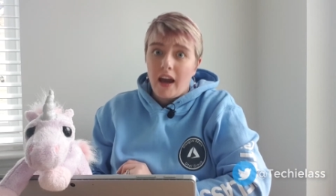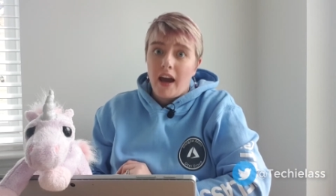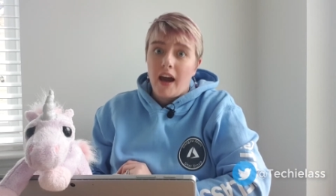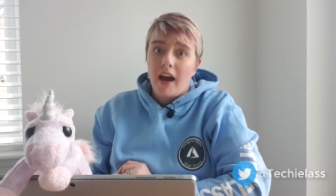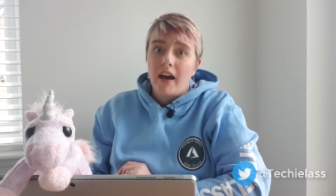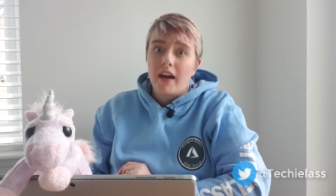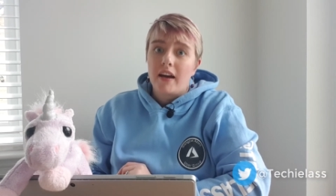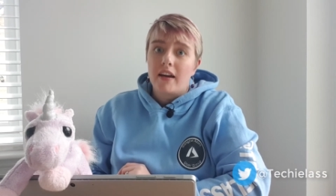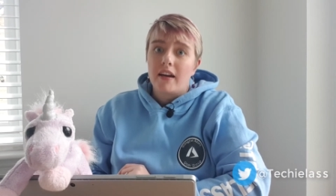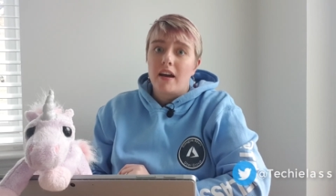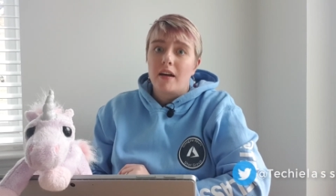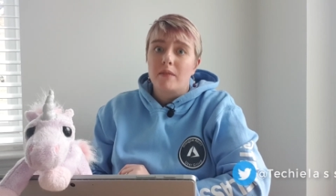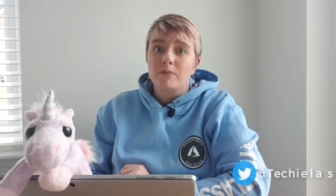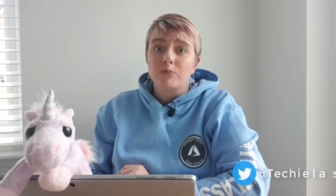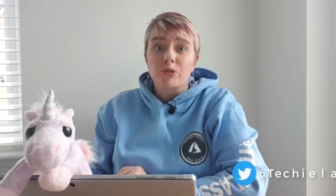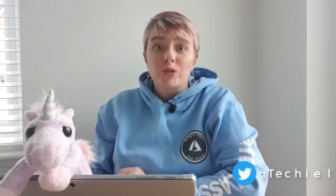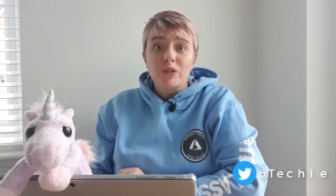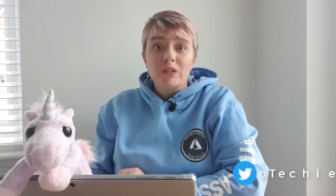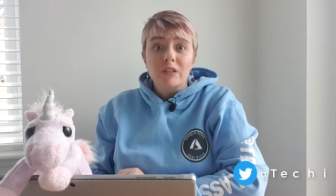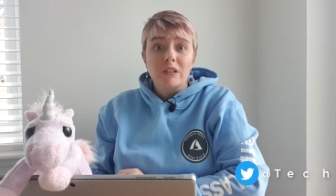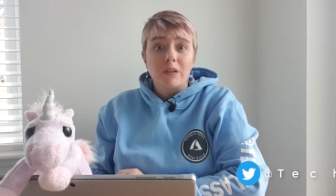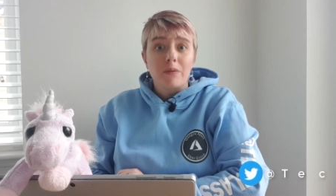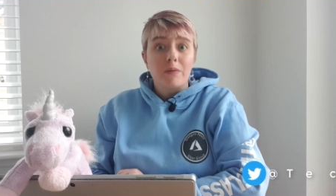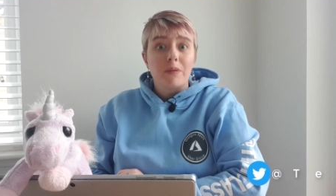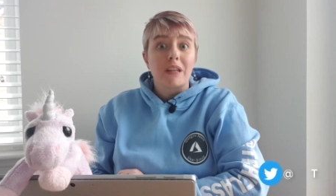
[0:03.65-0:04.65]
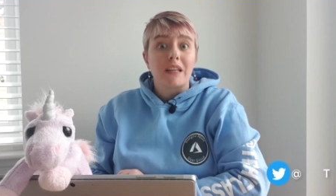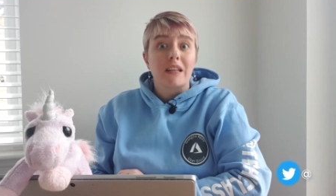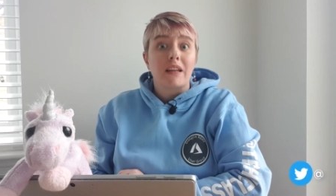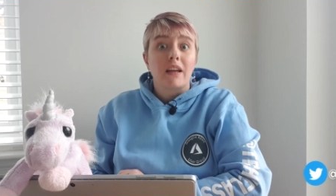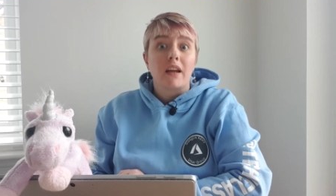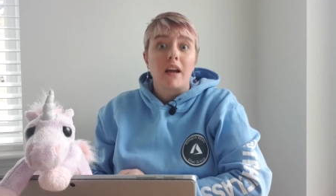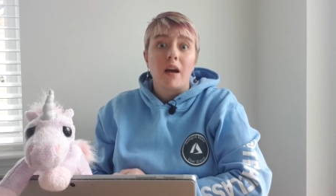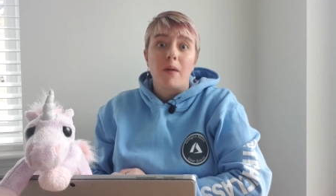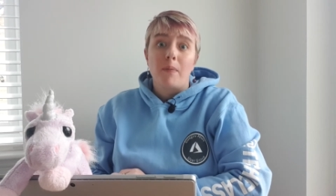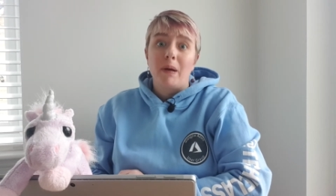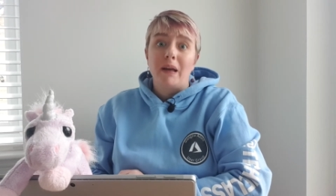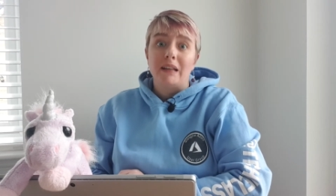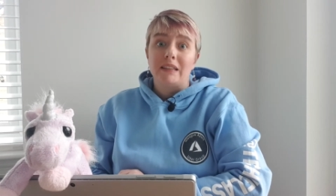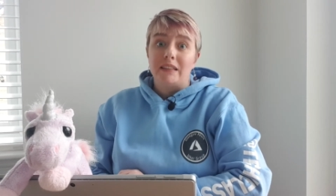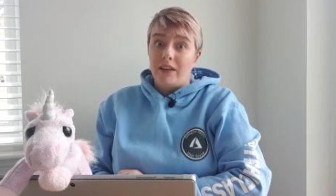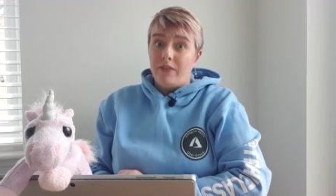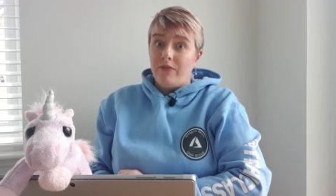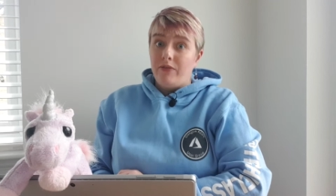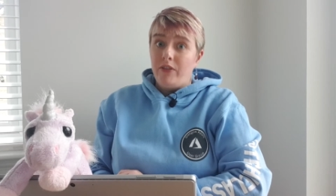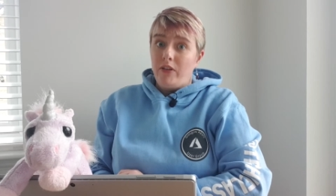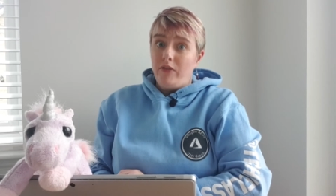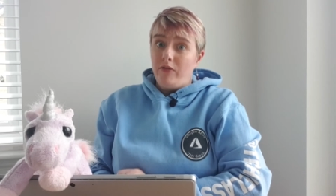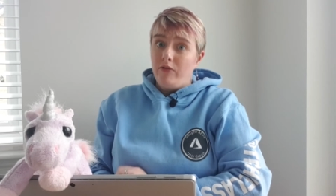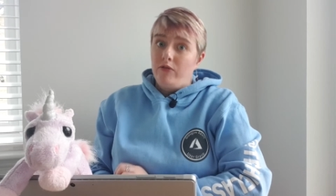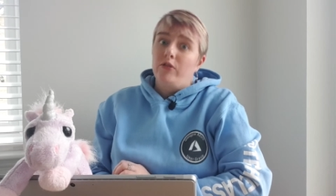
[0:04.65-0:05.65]
I am doing something a bit
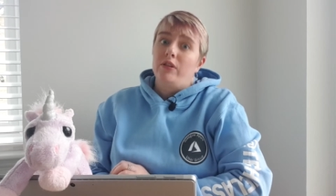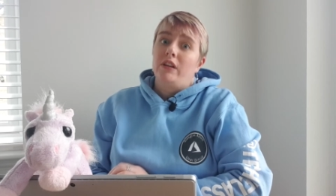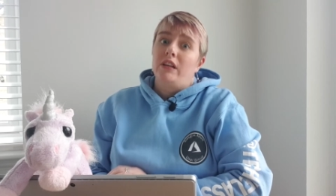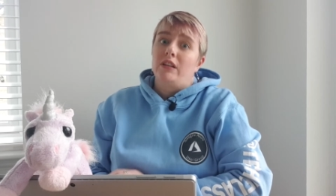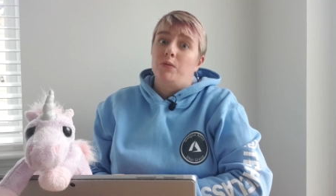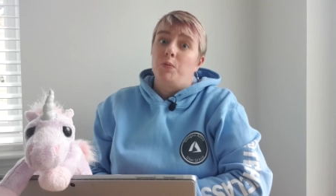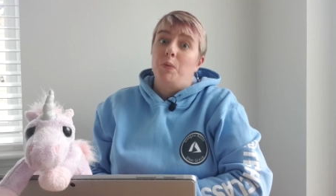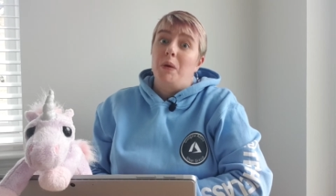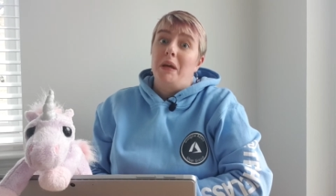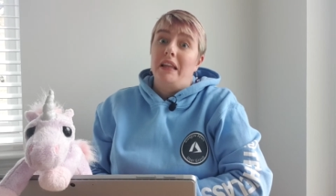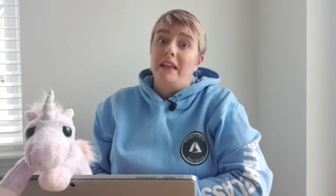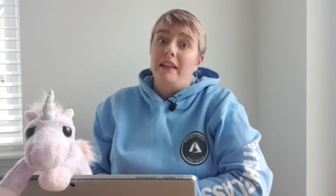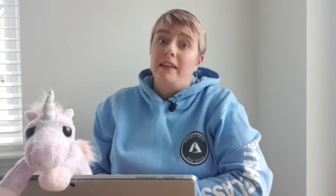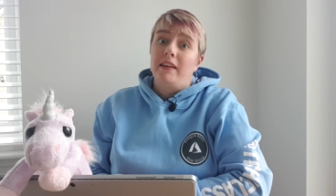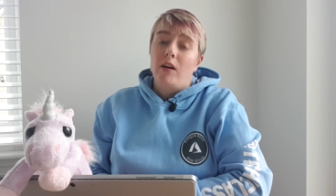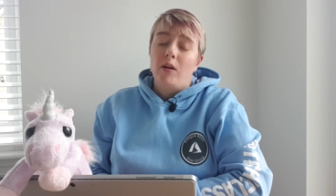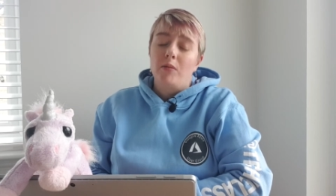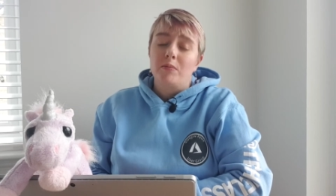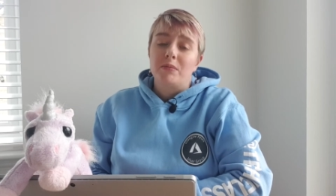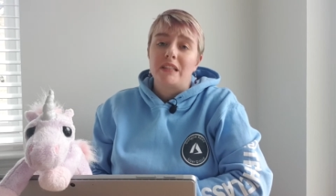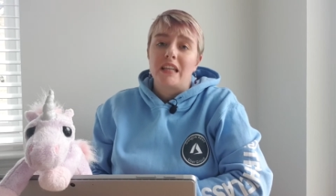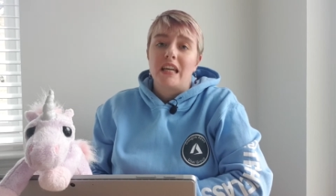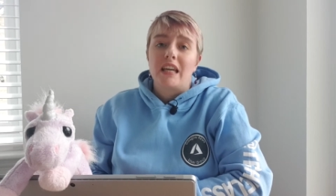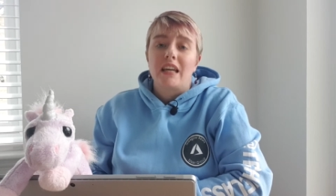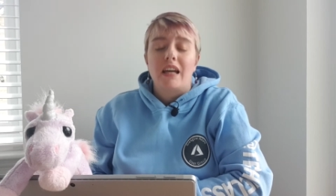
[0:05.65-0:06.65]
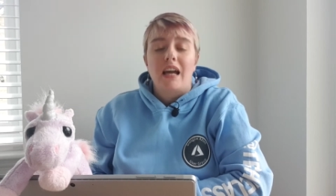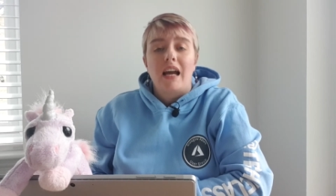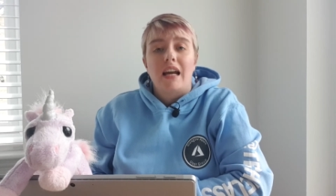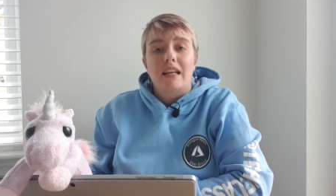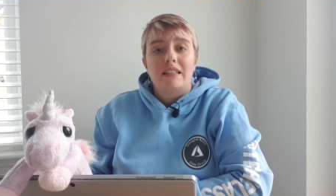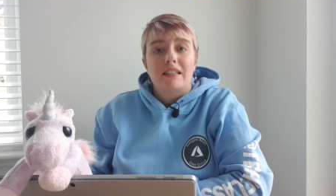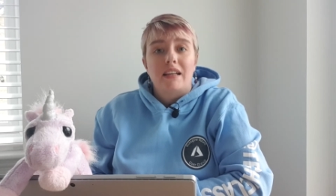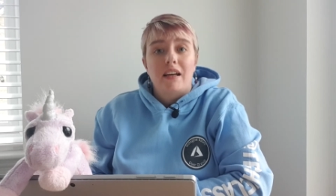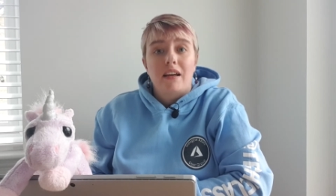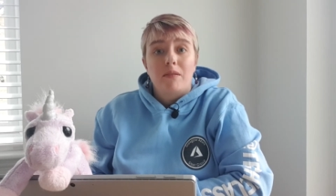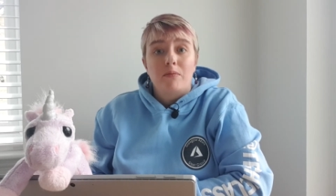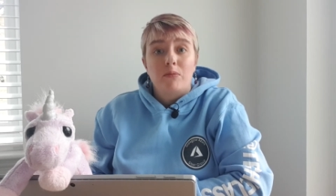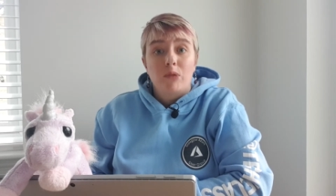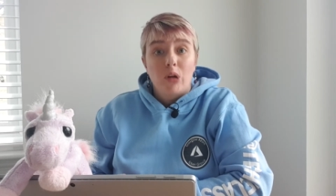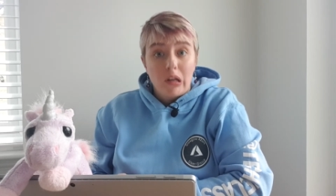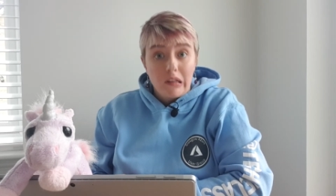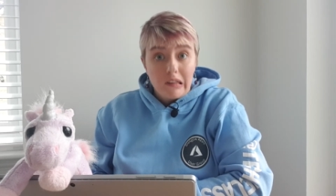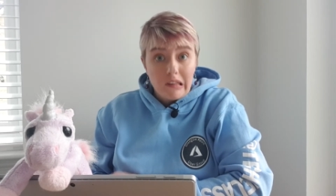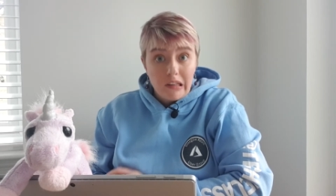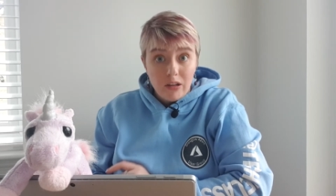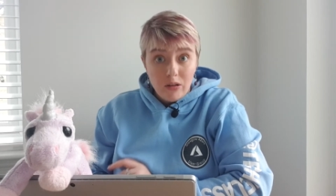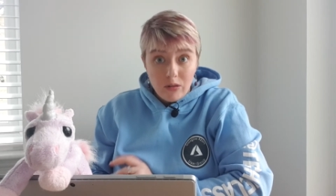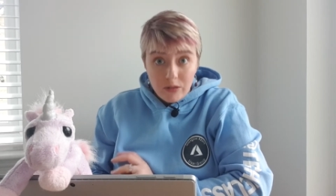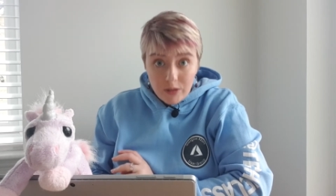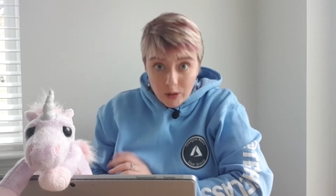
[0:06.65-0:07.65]
different for this weekly update as I'm
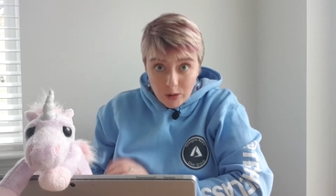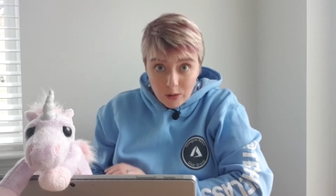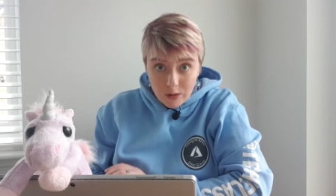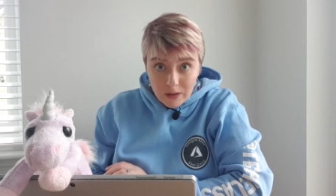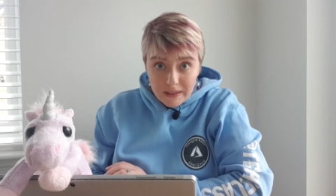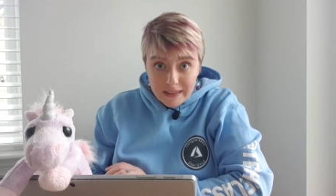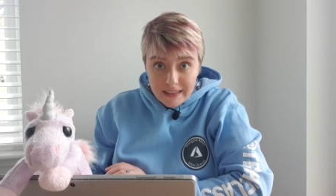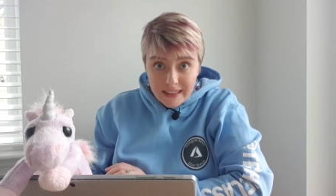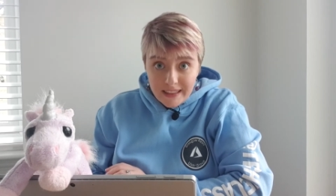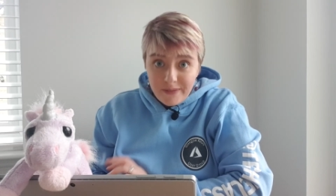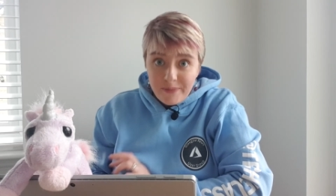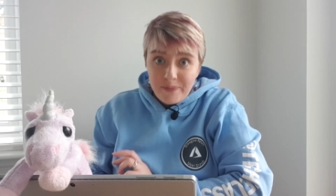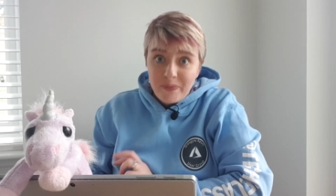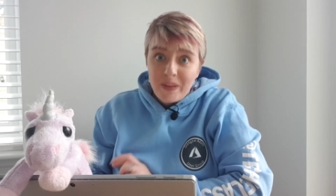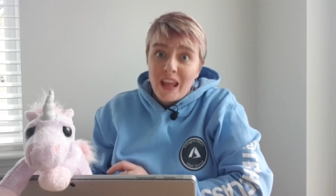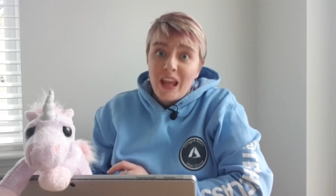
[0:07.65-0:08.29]
currently on holiday.